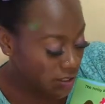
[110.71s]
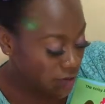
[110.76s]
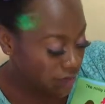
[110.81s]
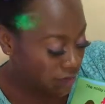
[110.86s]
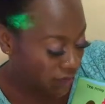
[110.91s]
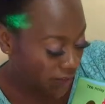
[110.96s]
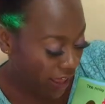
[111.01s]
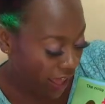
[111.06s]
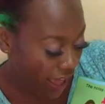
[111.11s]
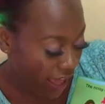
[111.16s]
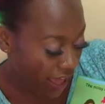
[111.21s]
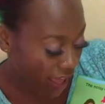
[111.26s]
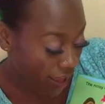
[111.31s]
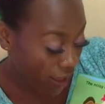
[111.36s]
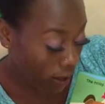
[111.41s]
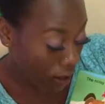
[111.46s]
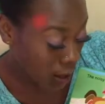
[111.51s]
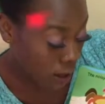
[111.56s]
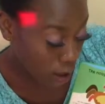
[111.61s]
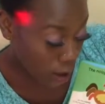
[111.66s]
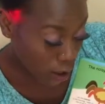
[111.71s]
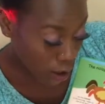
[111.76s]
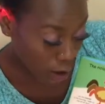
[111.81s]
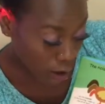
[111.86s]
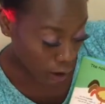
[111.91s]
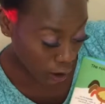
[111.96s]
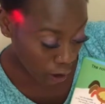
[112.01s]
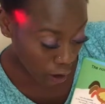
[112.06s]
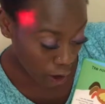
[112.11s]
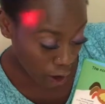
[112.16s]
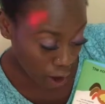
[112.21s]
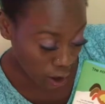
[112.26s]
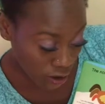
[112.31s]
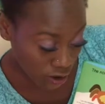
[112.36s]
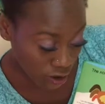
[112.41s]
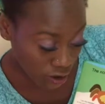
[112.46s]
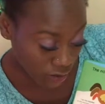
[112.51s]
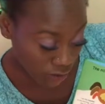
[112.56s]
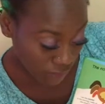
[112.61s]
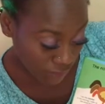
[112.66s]
to fly,
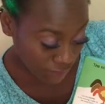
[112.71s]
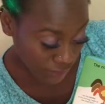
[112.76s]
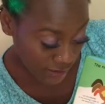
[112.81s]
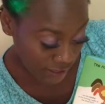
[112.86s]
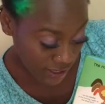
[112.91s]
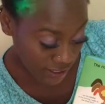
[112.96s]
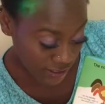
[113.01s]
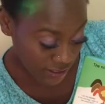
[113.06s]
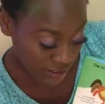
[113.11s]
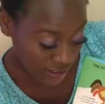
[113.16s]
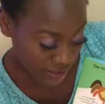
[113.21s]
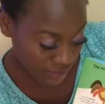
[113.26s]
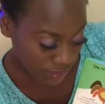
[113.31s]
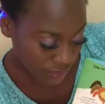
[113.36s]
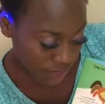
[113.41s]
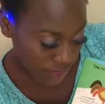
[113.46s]
claws on the feet,